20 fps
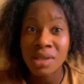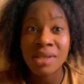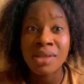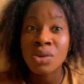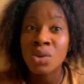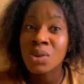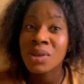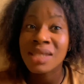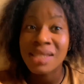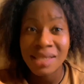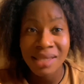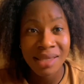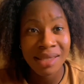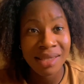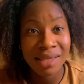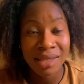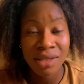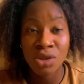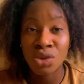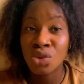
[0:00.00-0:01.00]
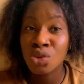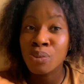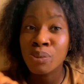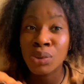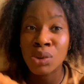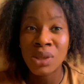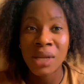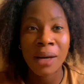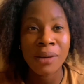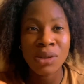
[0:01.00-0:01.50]
It's not easy to
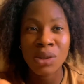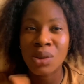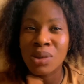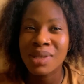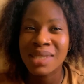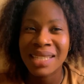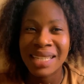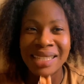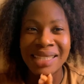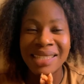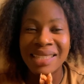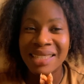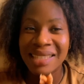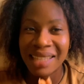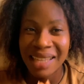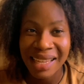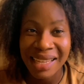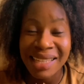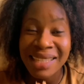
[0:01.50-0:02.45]
put out content here.